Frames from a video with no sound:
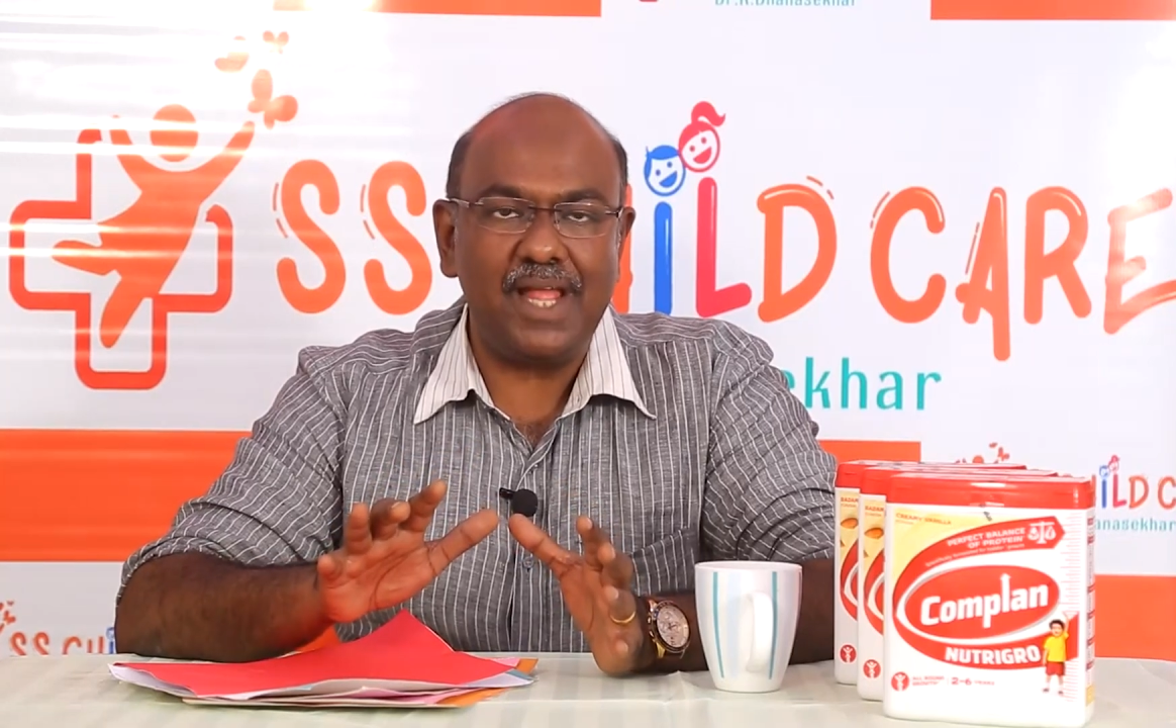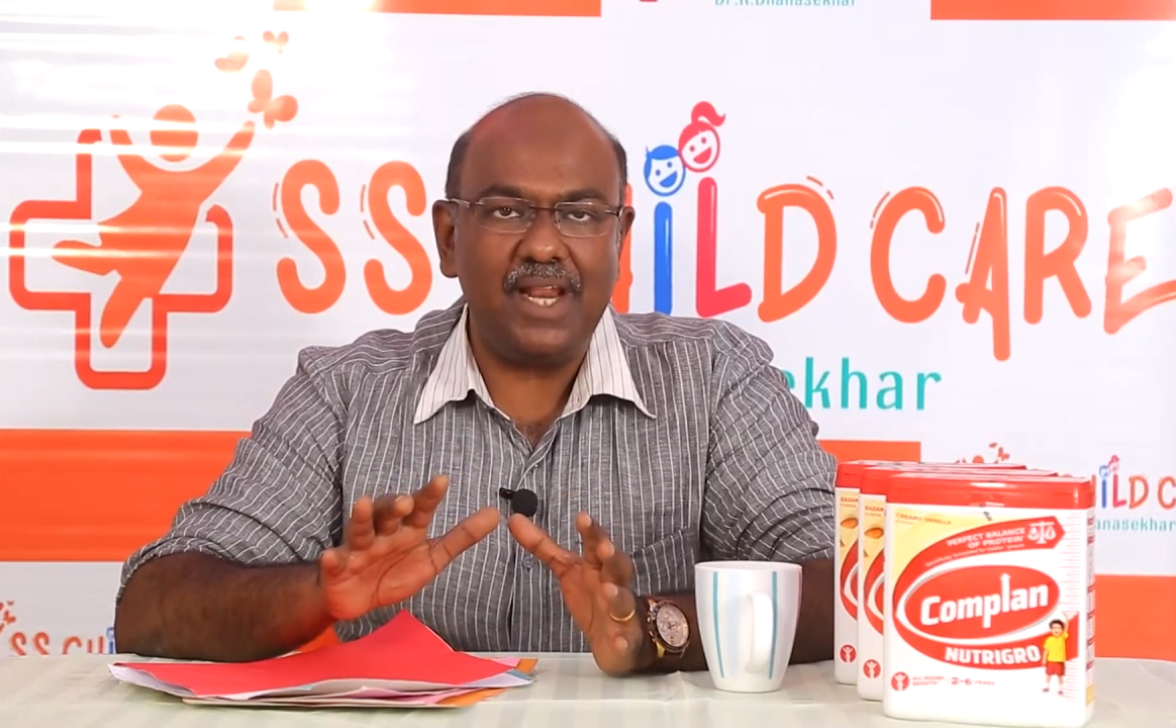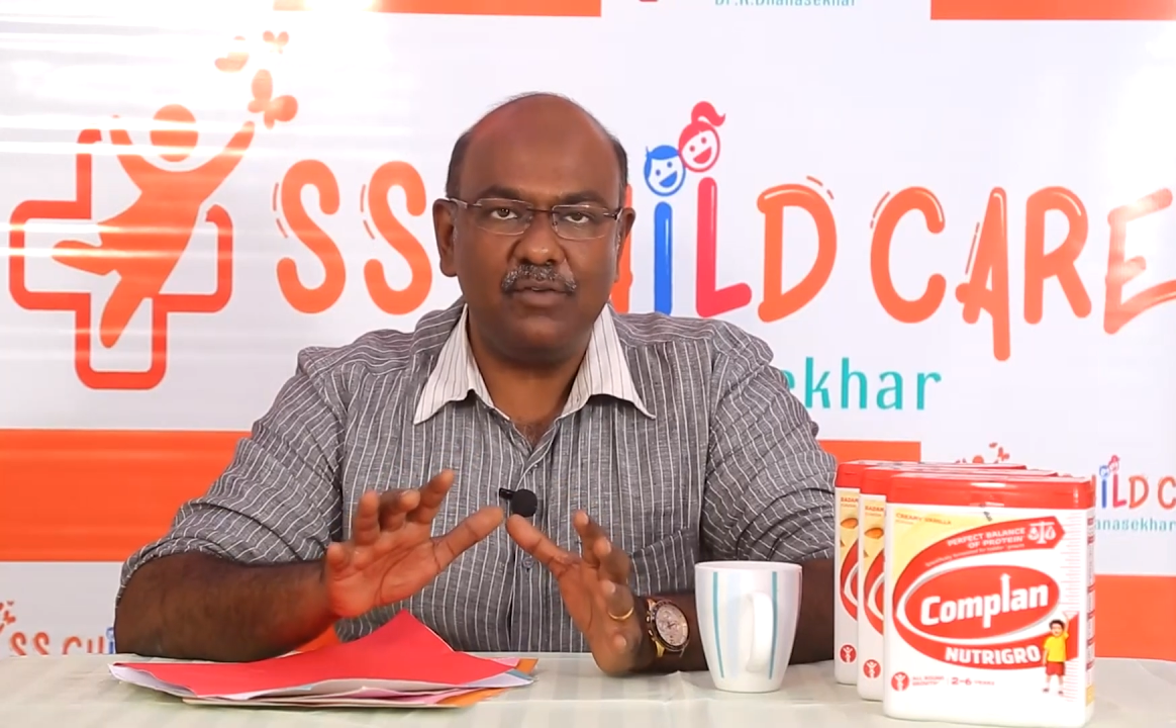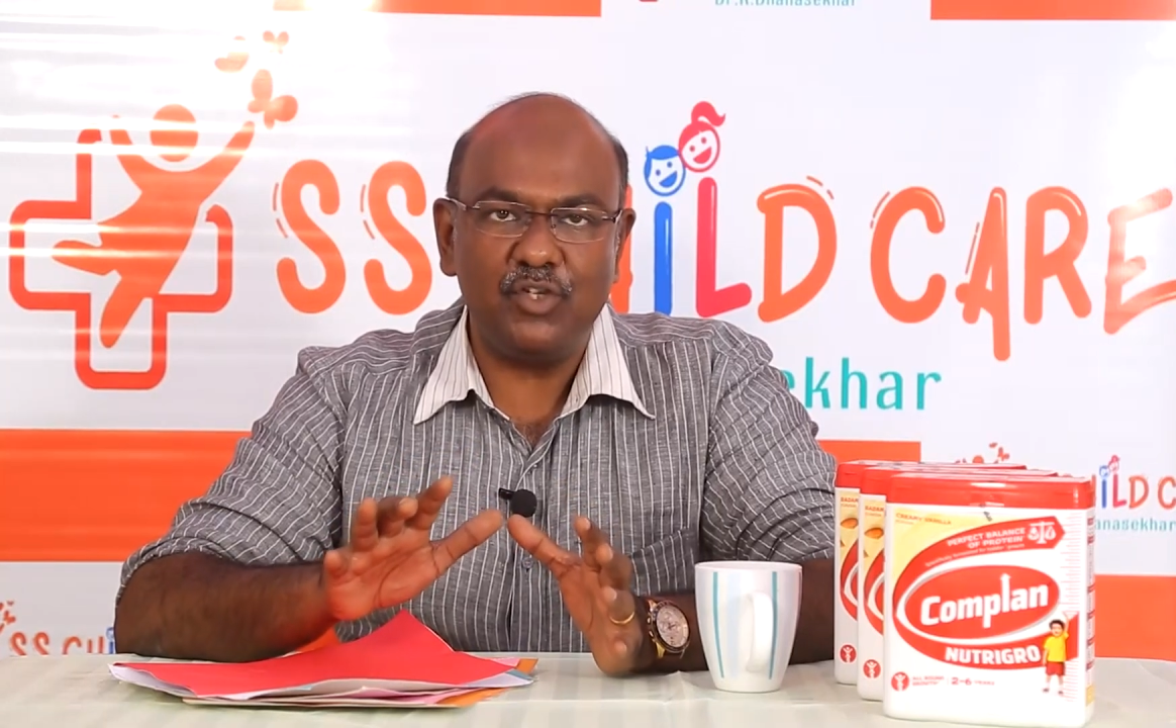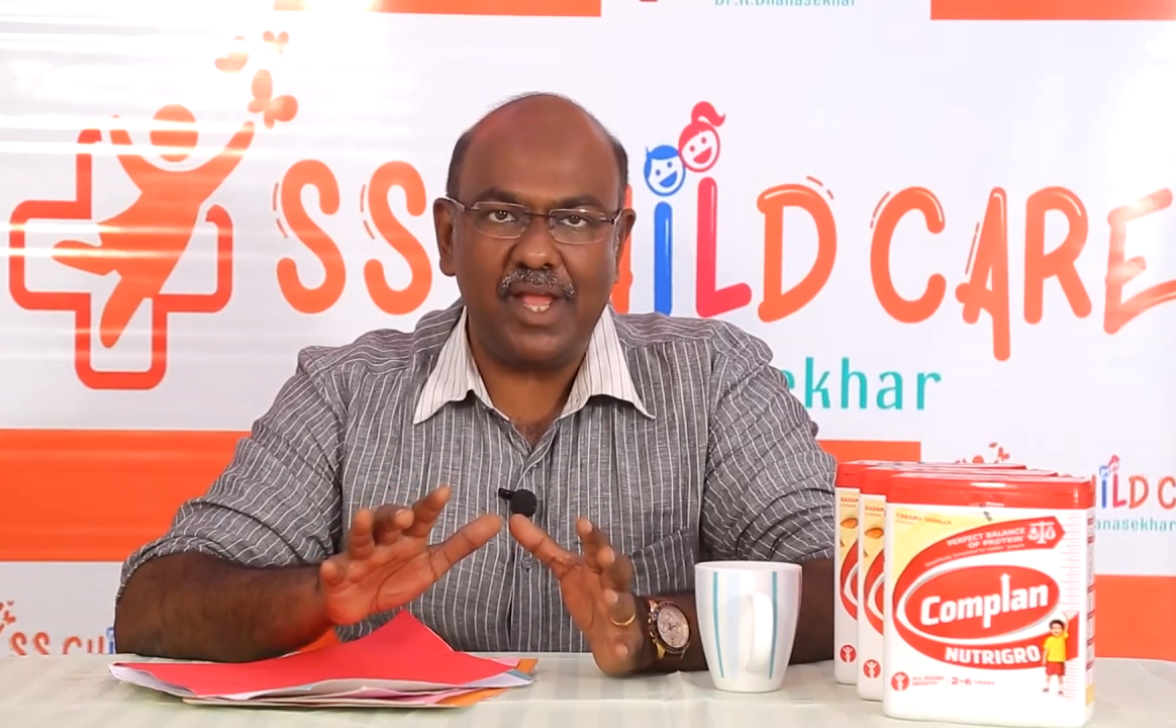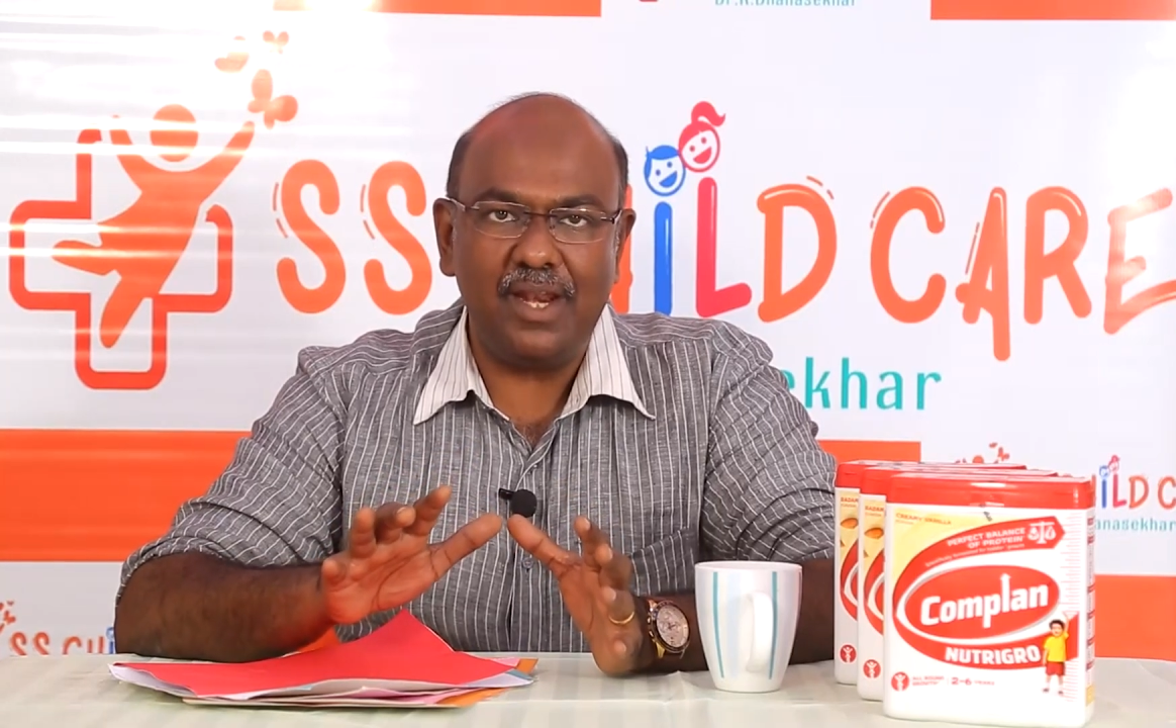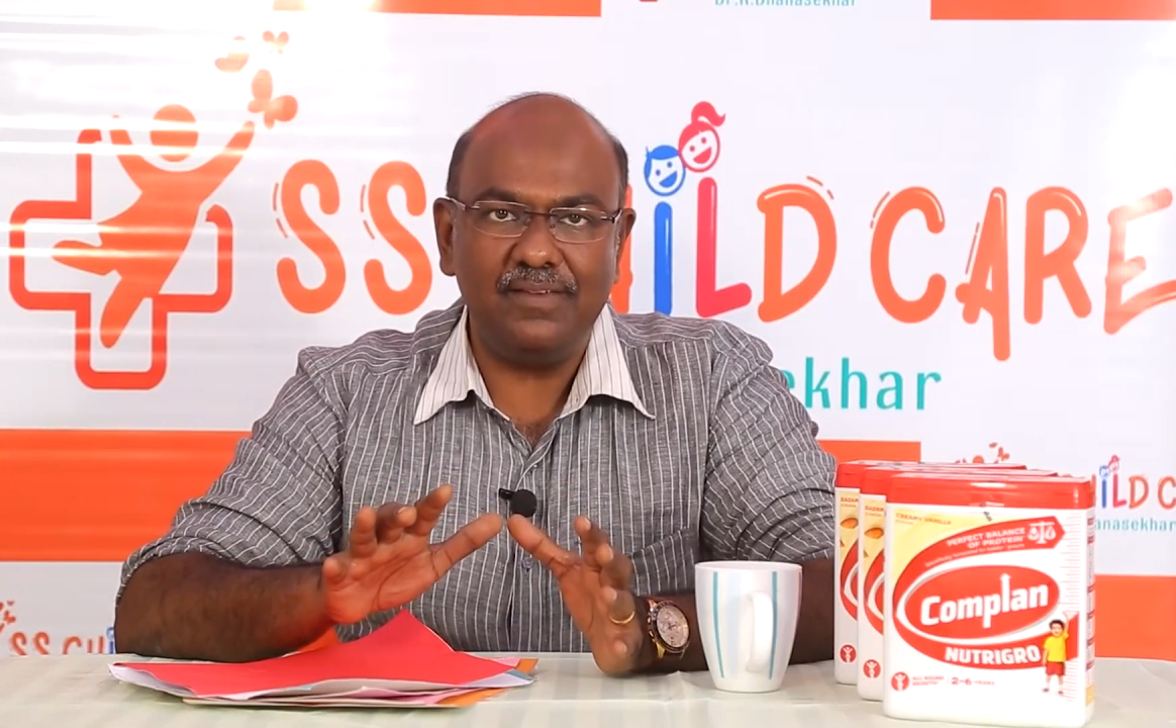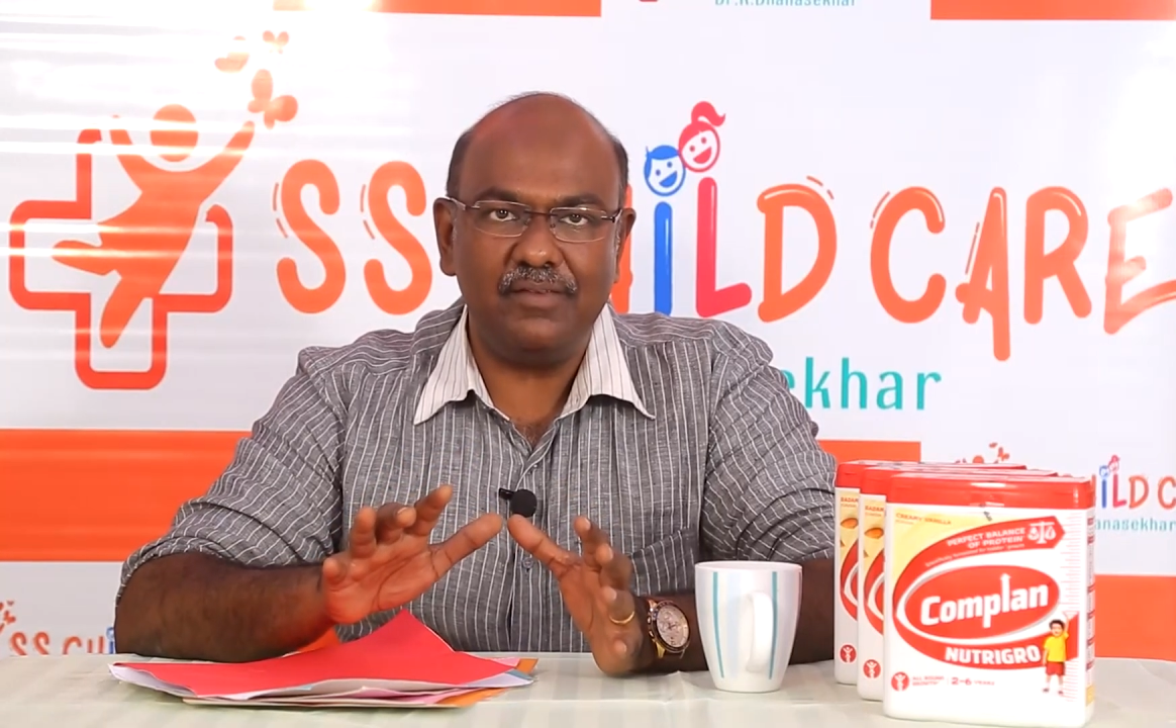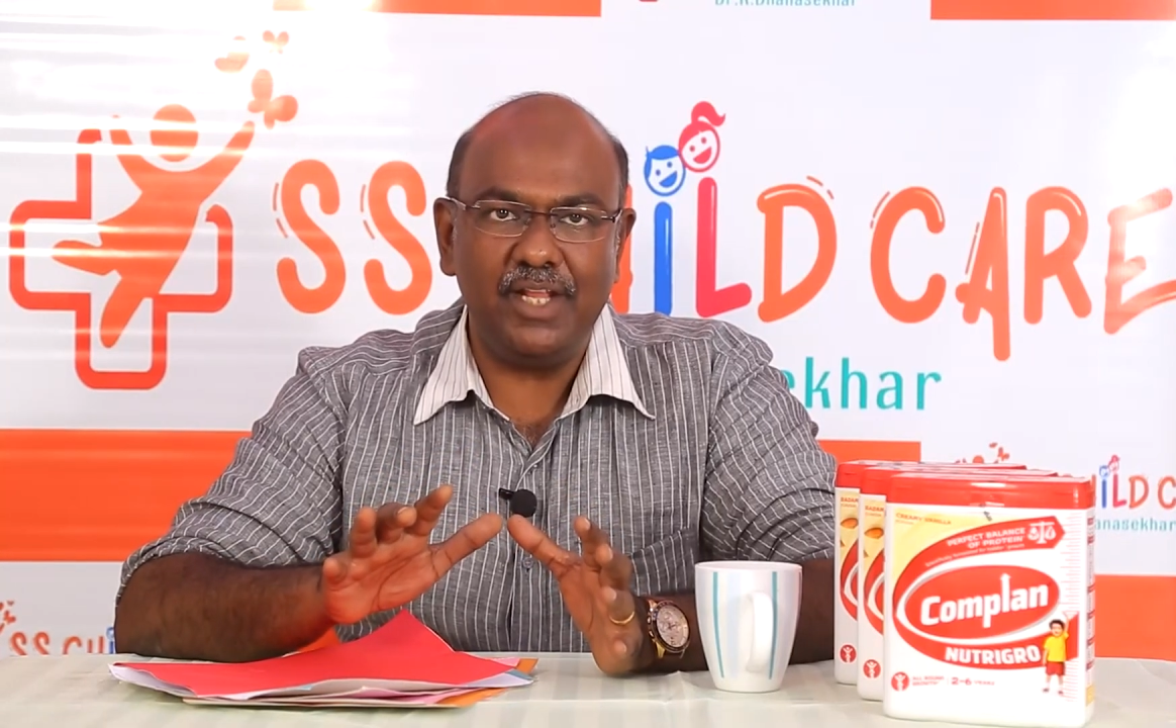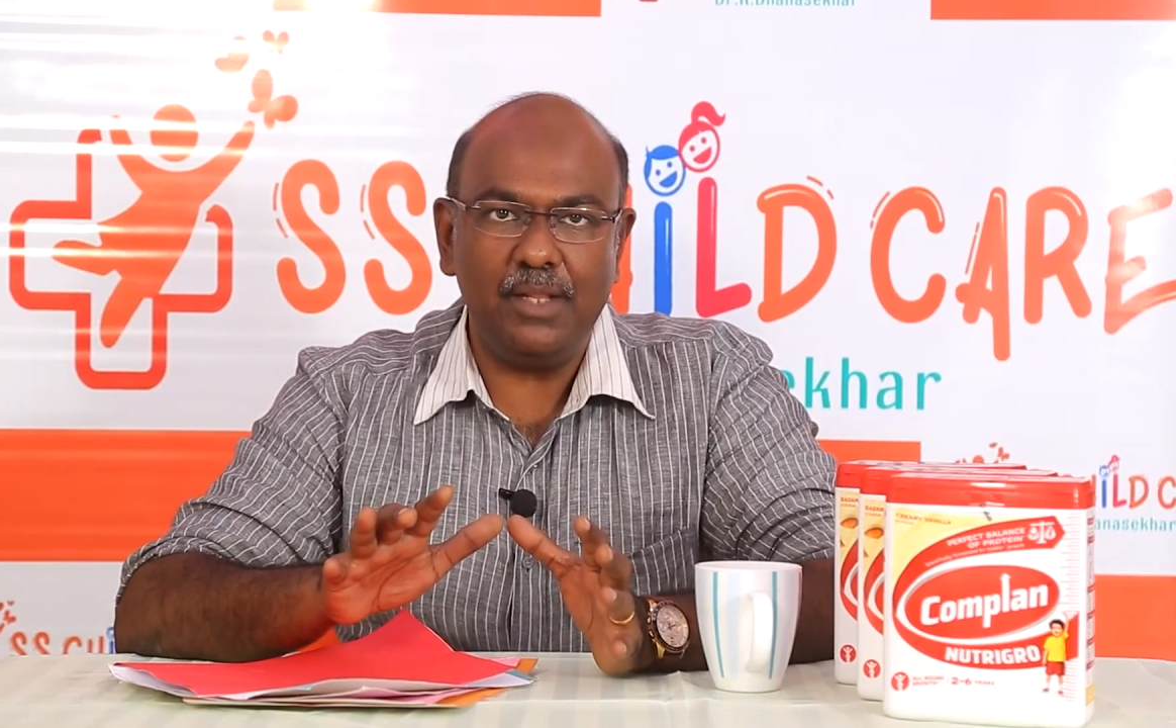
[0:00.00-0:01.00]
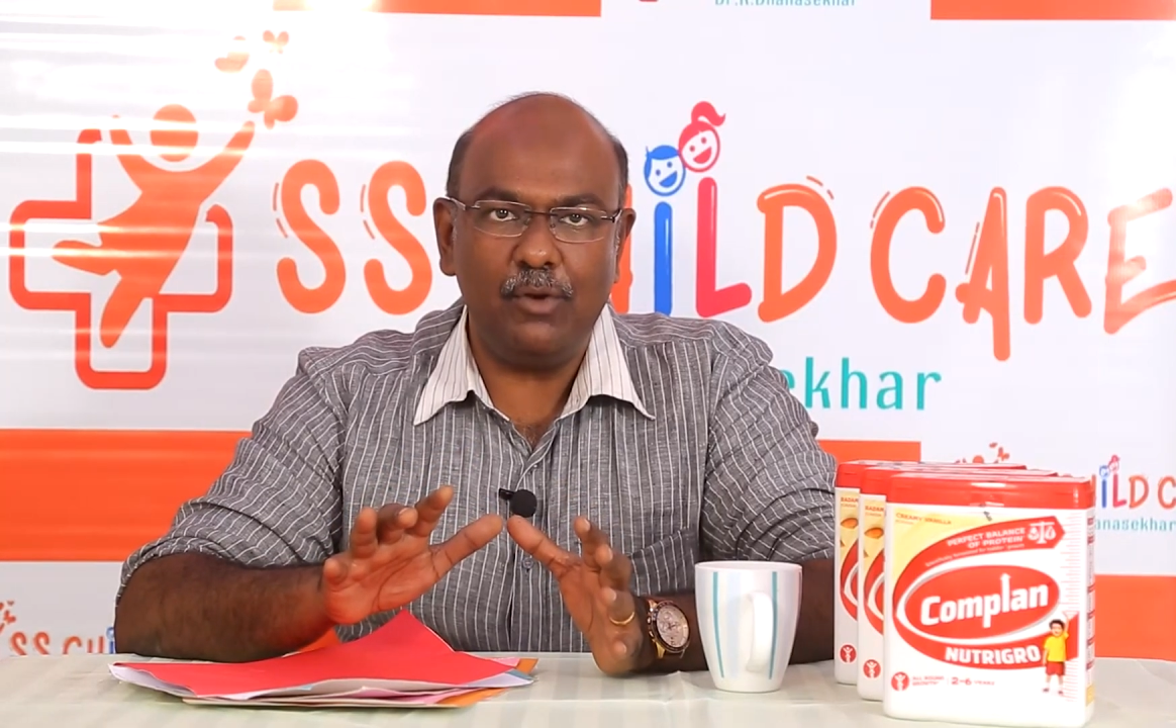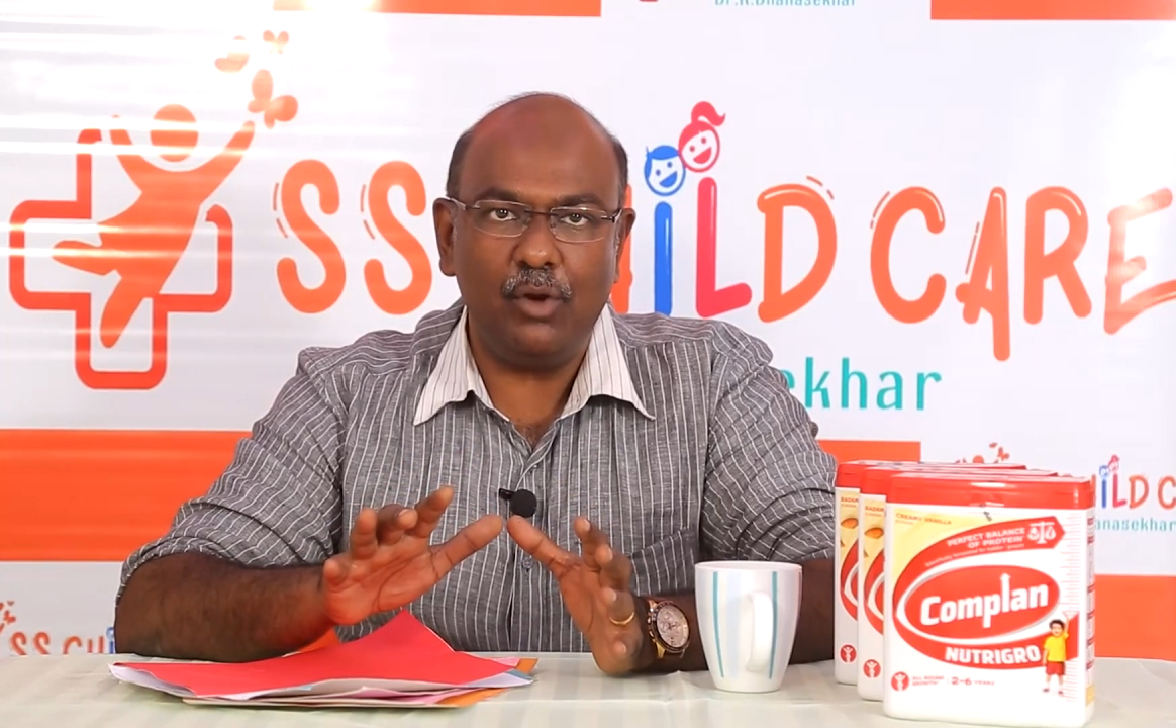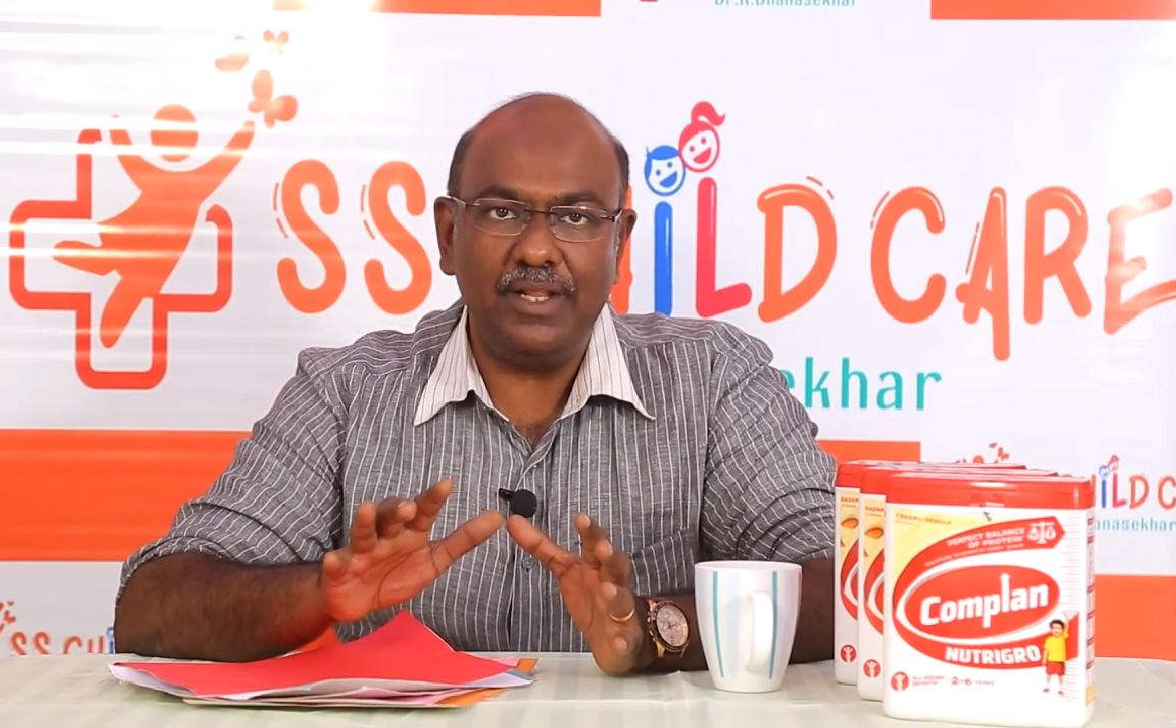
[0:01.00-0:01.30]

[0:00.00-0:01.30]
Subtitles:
and our channel is available